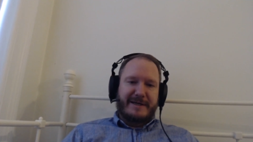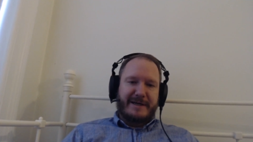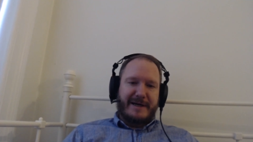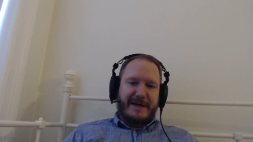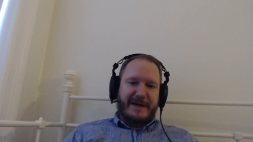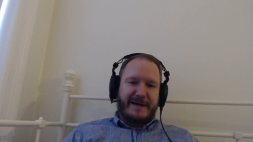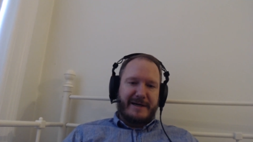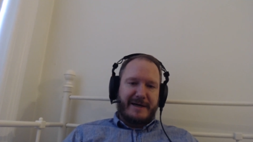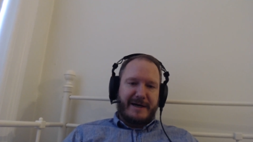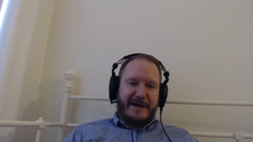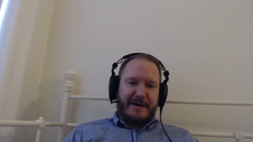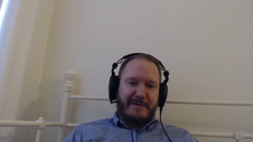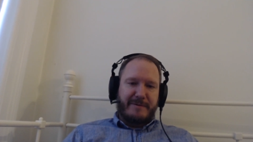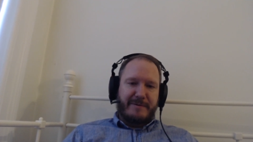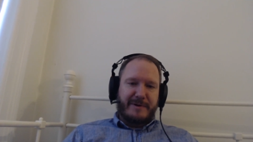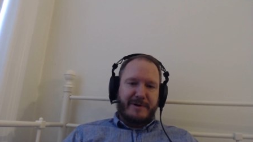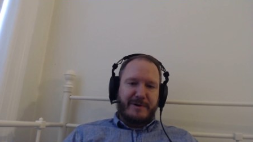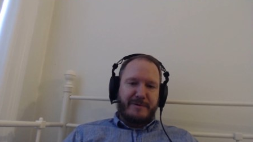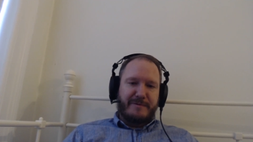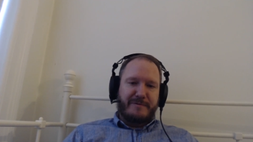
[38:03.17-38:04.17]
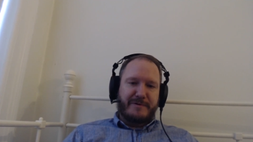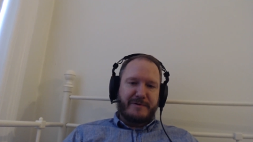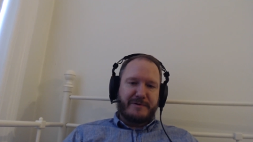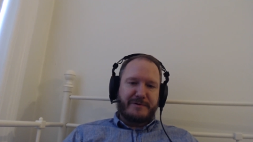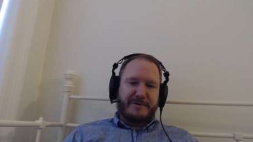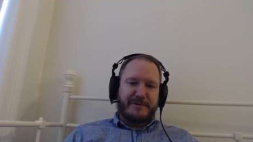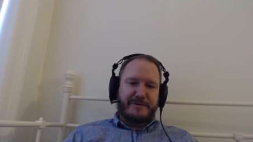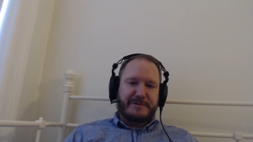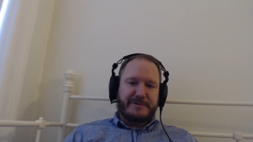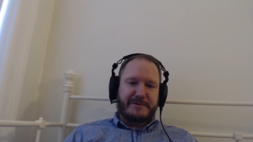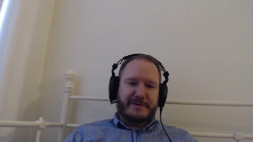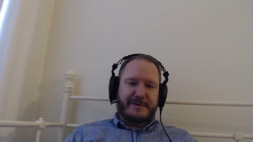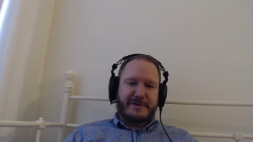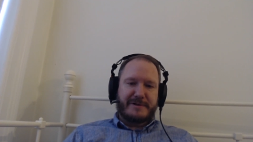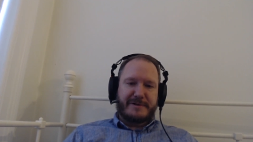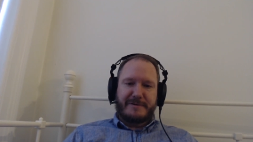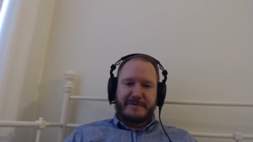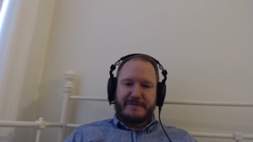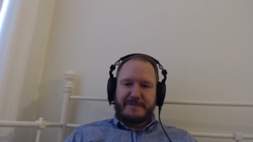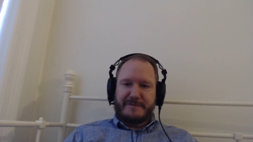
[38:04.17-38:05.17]
I will go for
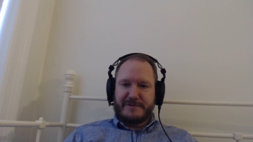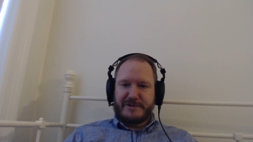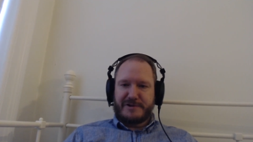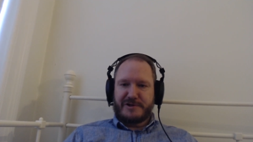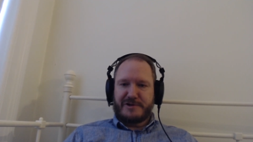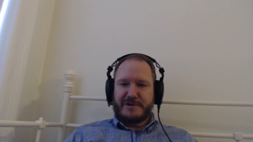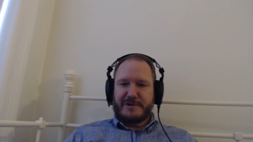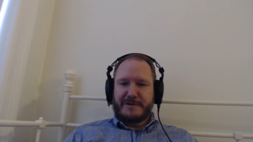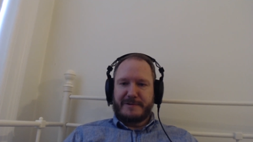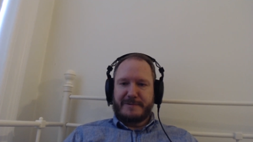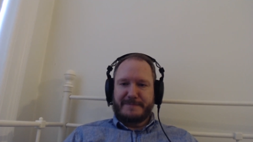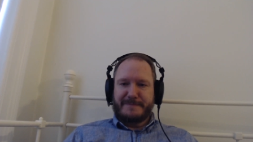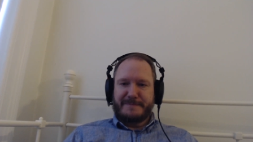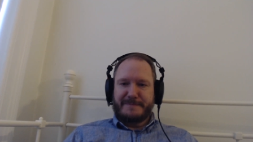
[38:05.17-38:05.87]
Kroos for sure.